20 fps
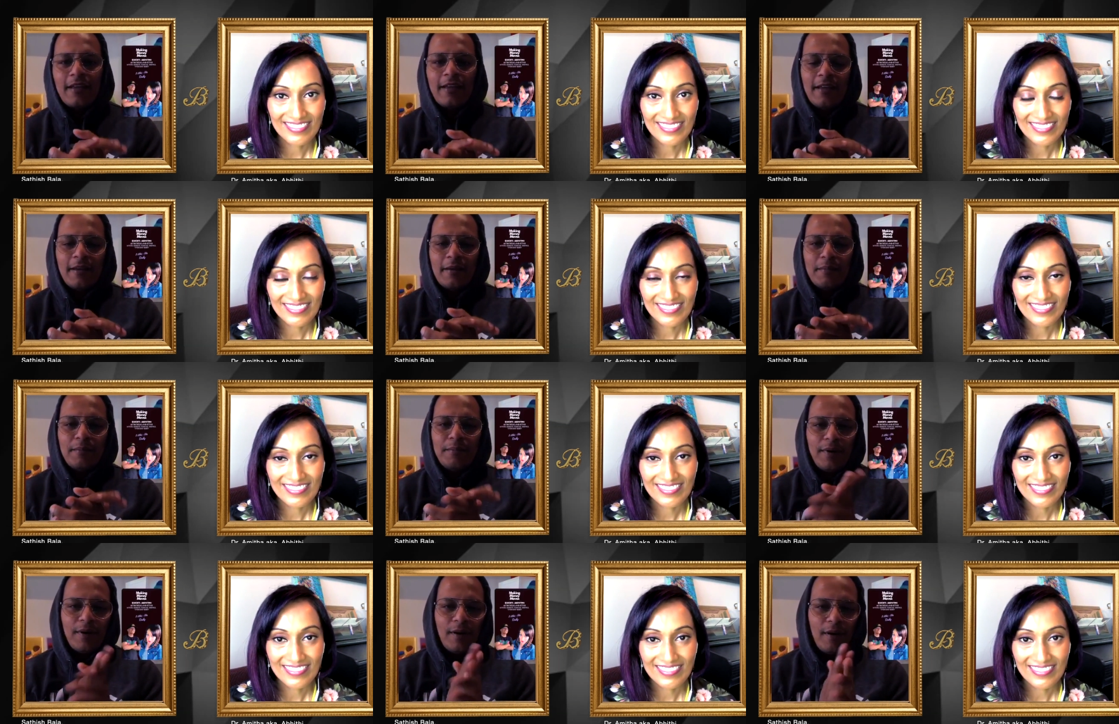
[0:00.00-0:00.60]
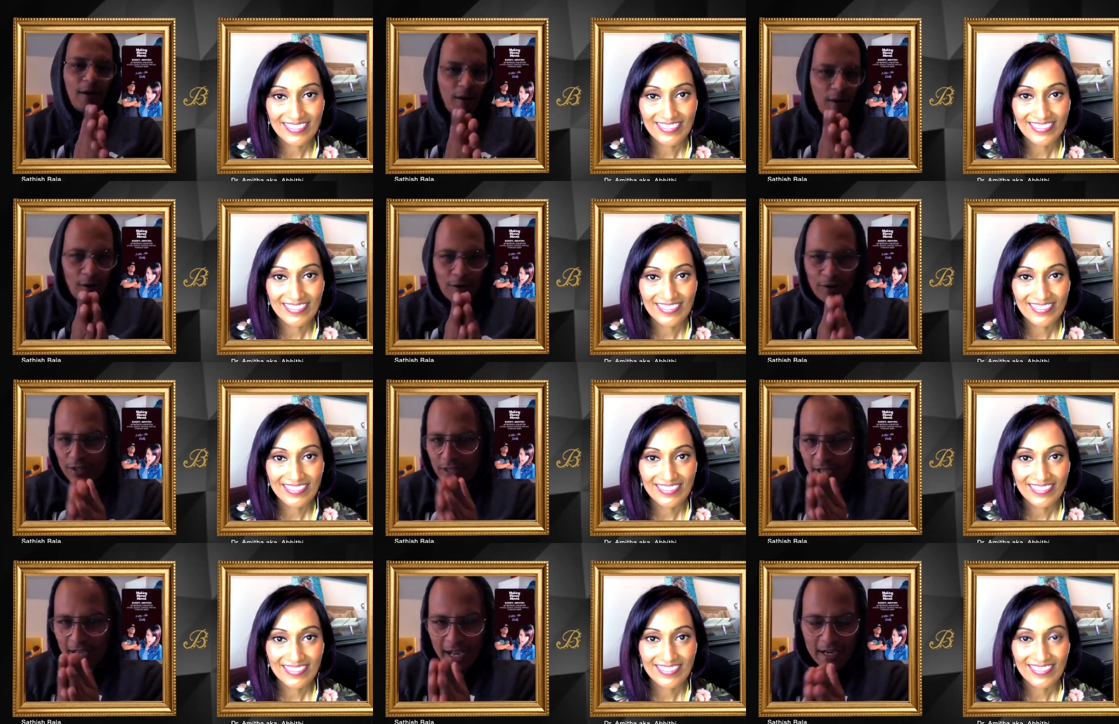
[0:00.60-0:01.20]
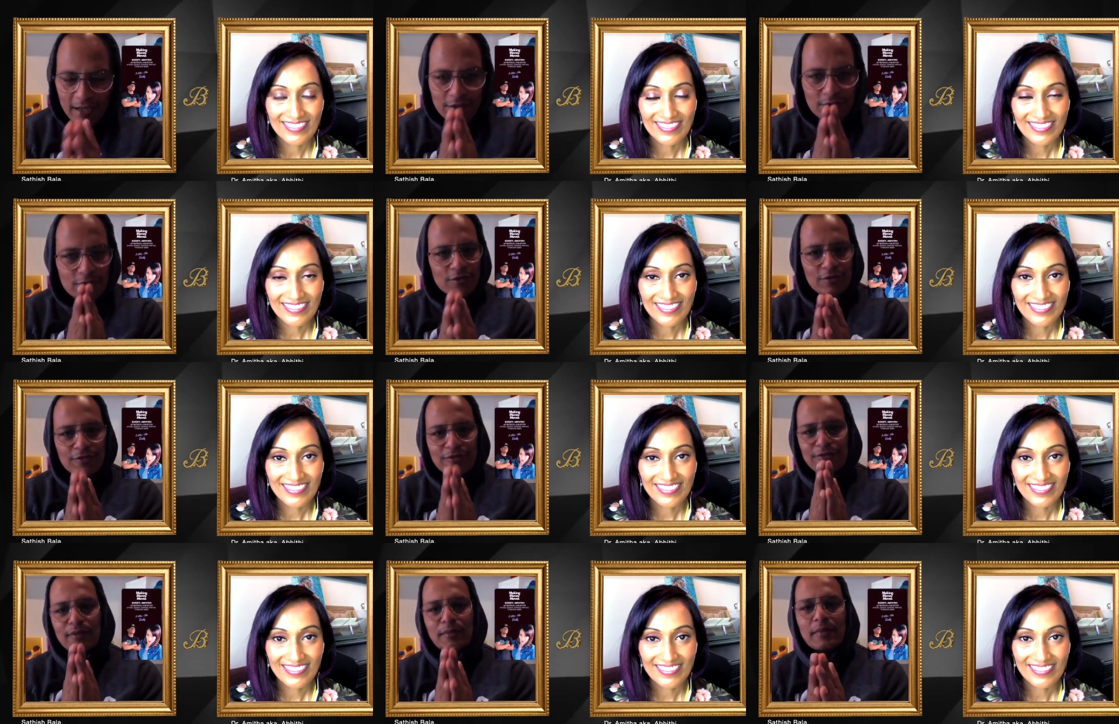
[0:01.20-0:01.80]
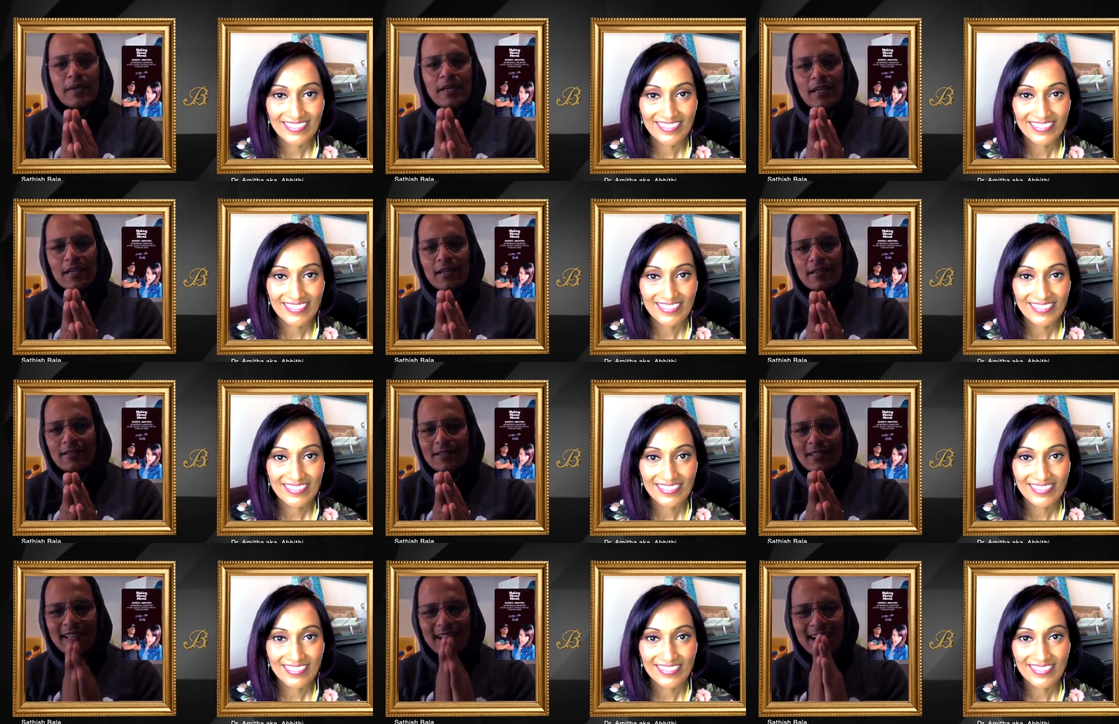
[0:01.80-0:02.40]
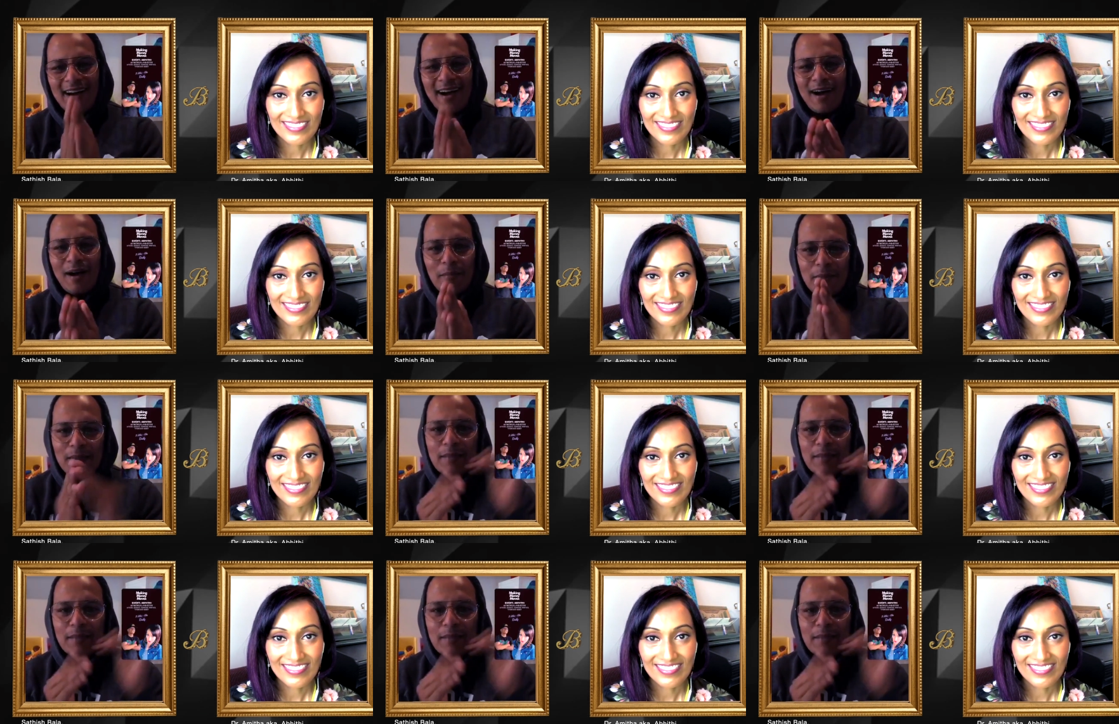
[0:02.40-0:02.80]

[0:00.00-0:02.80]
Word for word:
Speaker 1: But all you got to do for me is comment